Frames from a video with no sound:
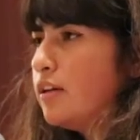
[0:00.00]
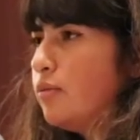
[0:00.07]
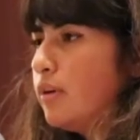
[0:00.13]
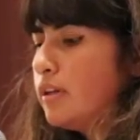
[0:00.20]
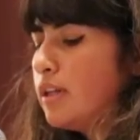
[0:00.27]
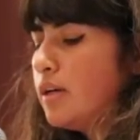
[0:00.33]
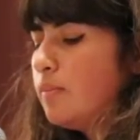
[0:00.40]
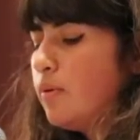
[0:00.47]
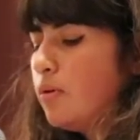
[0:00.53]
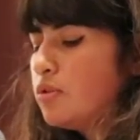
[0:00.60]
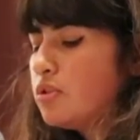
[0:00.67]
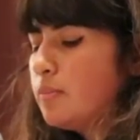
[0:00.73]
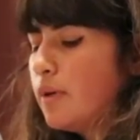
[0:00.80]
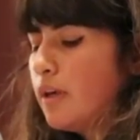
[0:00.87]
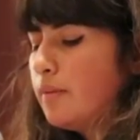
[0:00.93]
that quickly
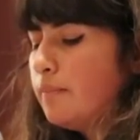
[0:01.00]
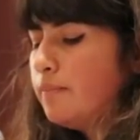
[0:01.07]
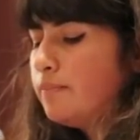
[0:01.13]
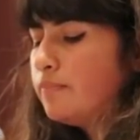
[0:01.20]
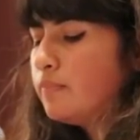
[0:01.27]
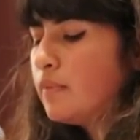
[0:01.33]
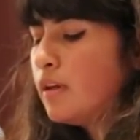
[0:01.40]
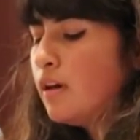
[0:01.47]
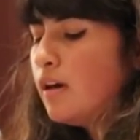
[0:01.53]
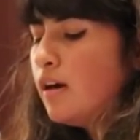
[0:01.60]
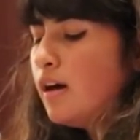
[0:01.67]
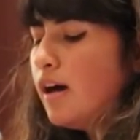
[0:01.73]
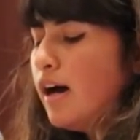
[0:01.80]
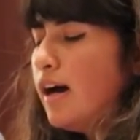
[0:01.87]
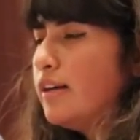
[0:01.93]
approached me.
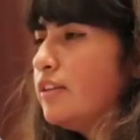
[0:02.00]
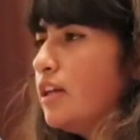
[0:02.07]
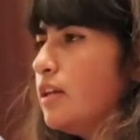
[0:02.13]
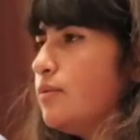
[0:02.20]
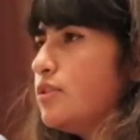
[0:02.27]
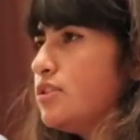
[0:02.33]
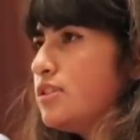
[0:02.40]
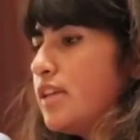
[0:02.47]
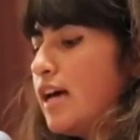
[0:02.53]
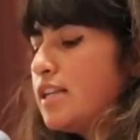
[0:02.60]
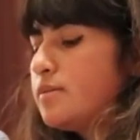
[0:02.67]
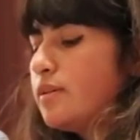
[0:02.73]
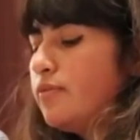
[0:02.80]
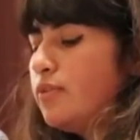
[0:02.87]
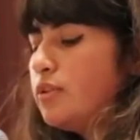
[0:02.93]
I thought he would just
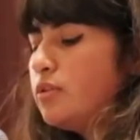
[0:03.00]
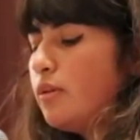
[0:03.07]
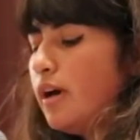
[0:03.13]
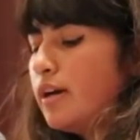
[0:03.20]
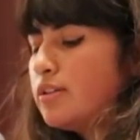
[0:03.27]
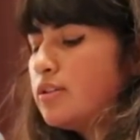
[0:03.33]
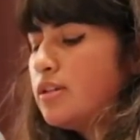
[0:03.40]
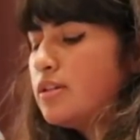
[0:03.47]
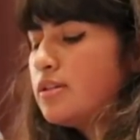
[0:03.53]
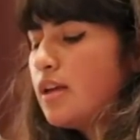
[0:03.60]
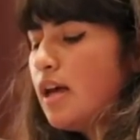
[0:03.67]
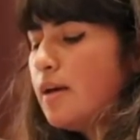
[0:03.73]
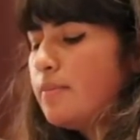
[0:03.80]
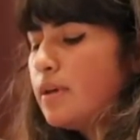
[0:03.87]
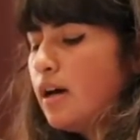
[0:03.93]
ask me for directions
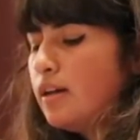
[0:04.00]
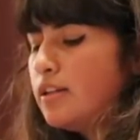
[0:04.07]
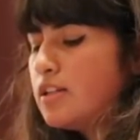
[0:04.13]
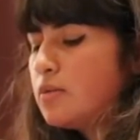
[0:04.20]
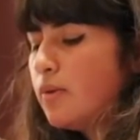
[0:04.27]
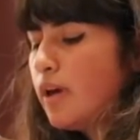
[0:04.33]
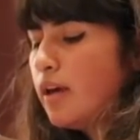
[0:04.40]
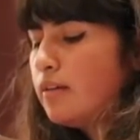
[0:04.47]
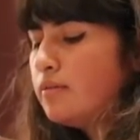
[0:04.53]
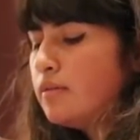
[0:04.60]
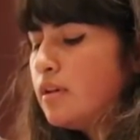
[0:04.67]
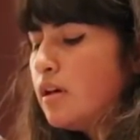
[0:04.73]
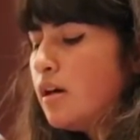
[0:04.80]
and be on his way,